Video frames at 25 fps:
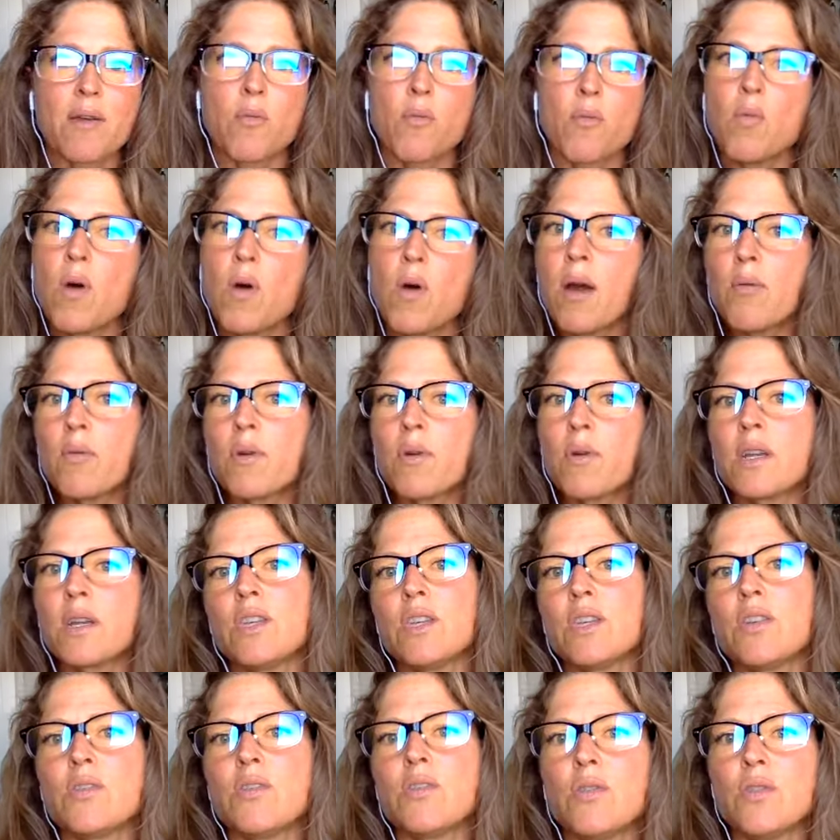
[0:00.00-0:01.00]
What were
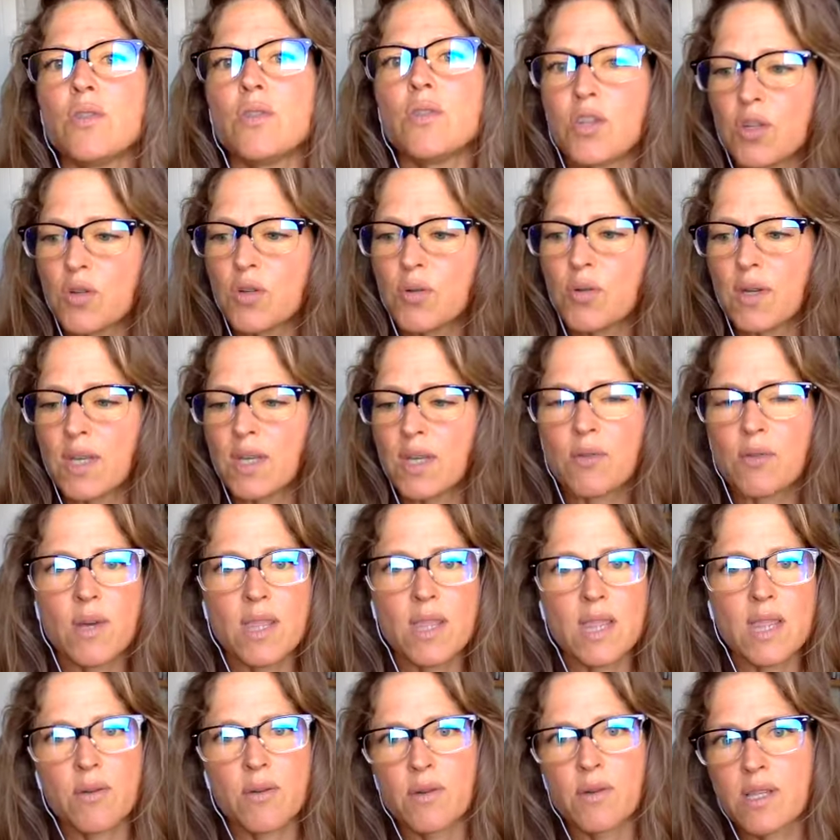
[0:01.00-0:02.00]
you doing
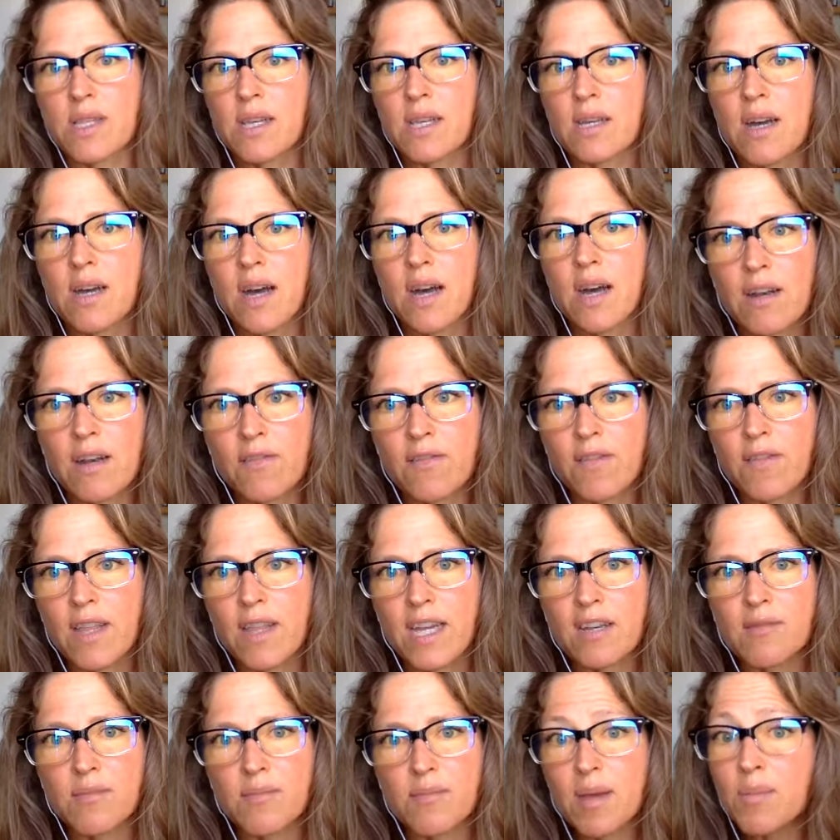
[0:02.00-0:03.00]
when there was a
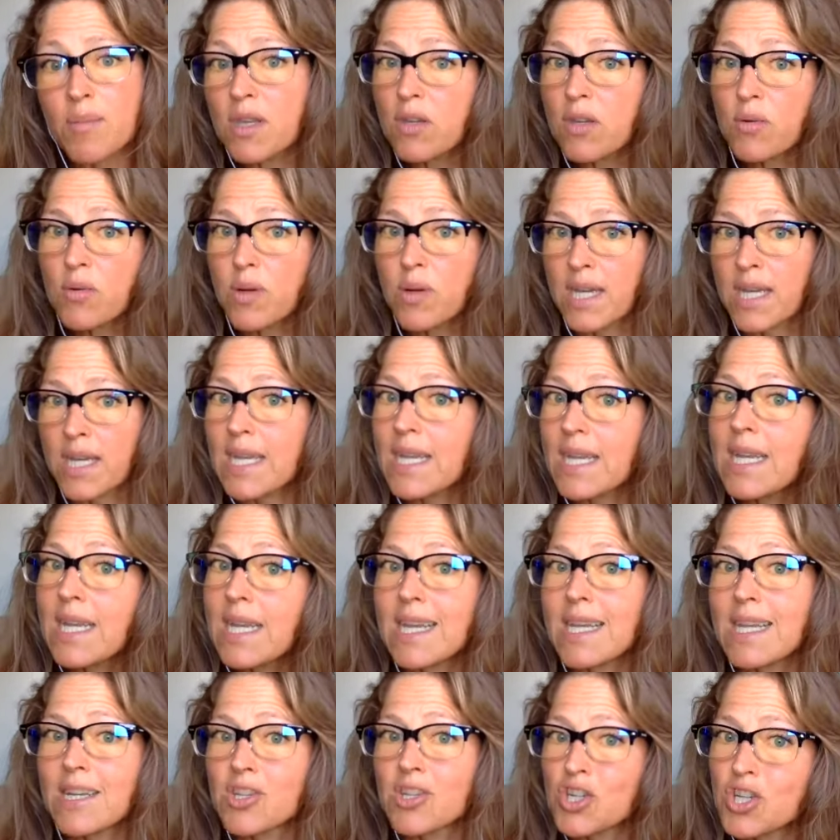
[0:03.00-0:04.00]
conflict? Maybe you were
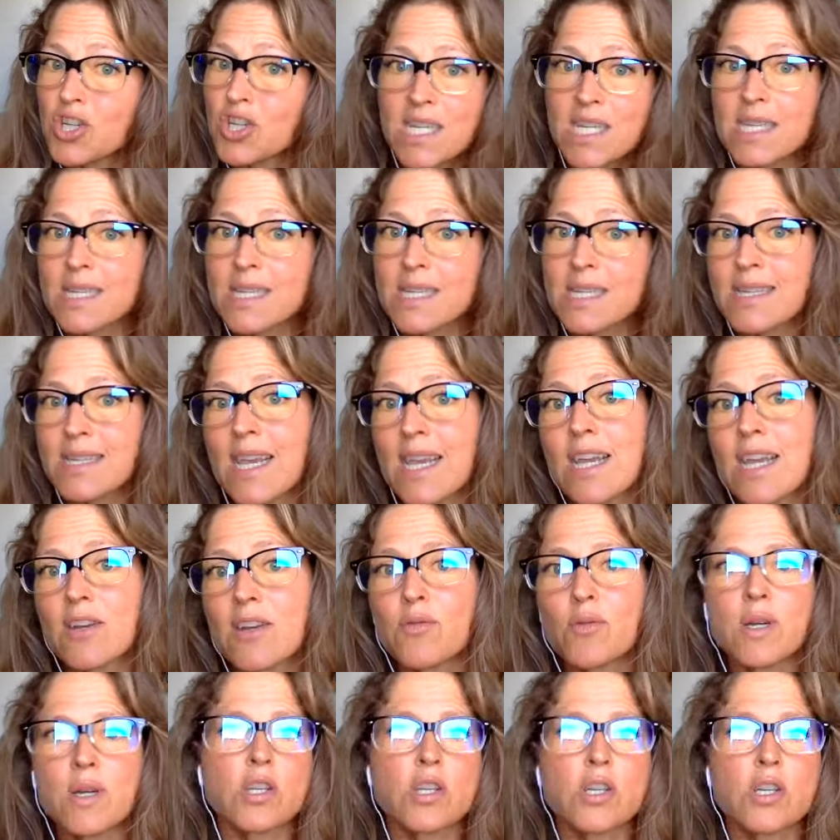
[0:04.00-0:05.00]
eating a cheese
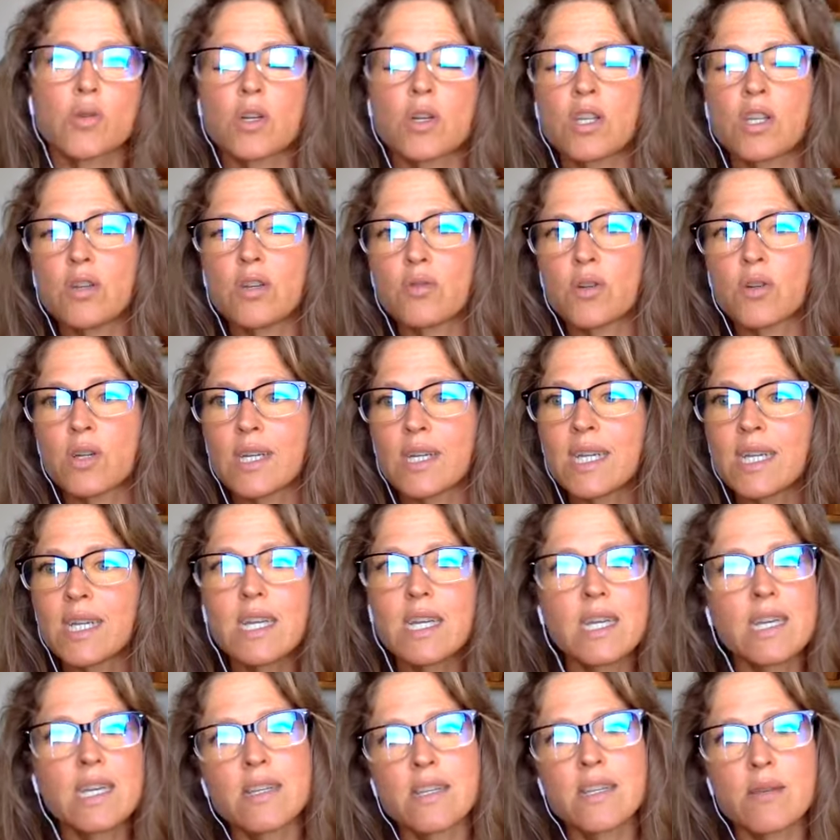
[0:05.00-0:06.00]
sandwich or you were
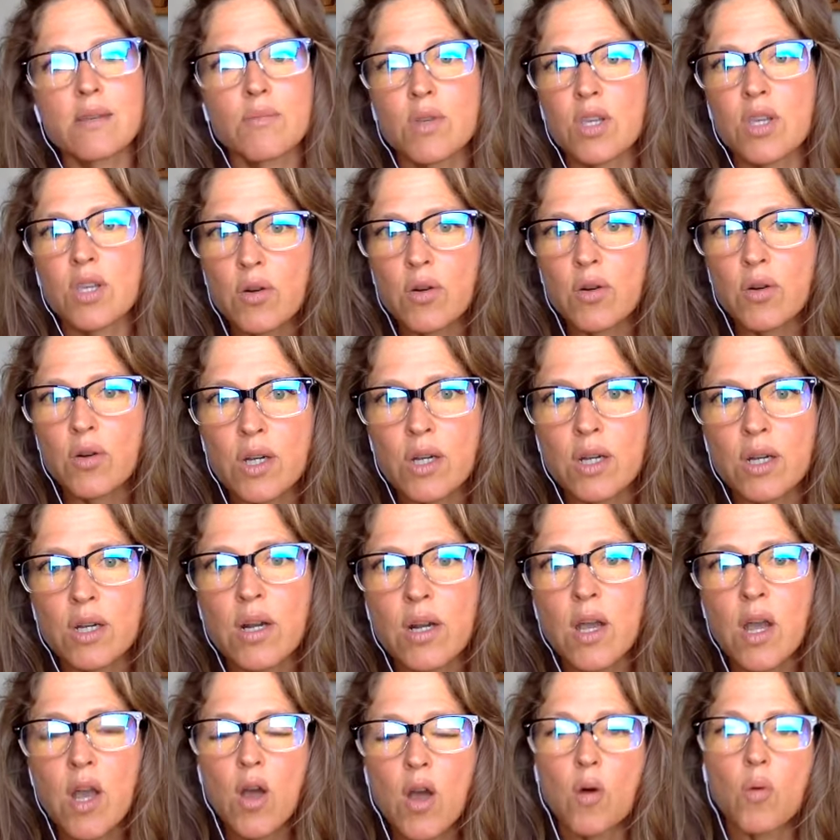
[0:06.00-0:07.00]
eating some yogurt
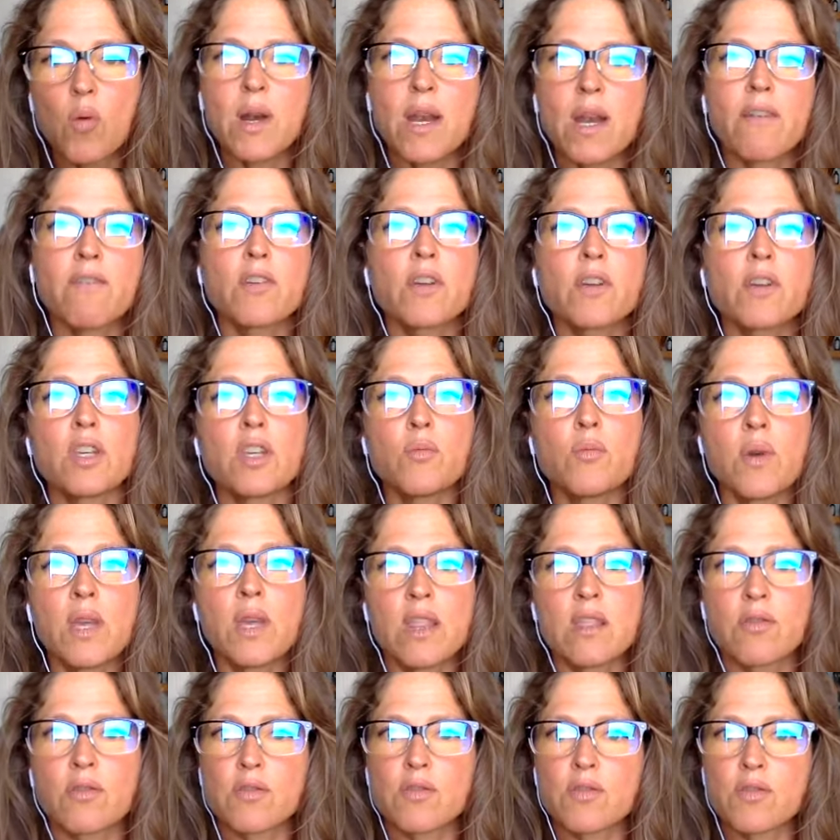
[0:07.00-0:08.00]
whenever you
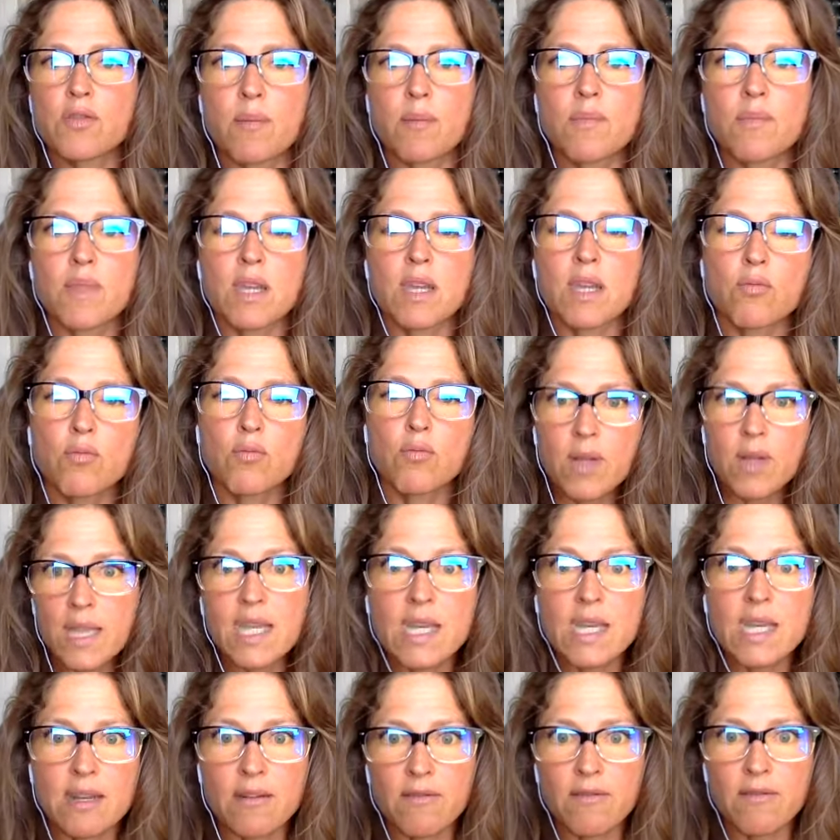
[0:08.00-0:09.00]
went through something really
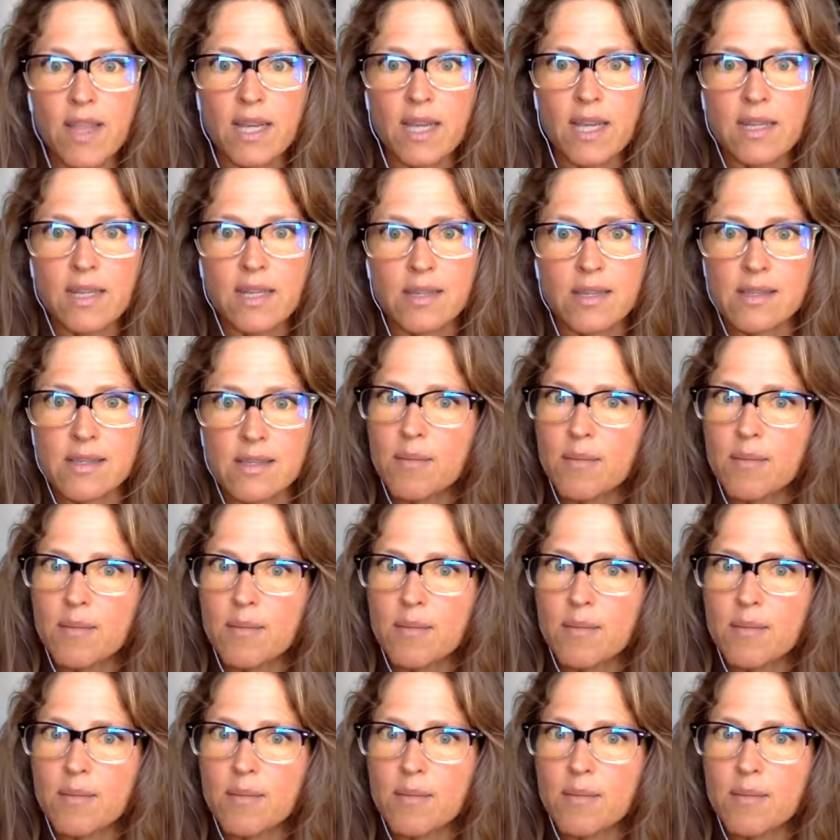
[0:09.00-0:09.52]
conflicting.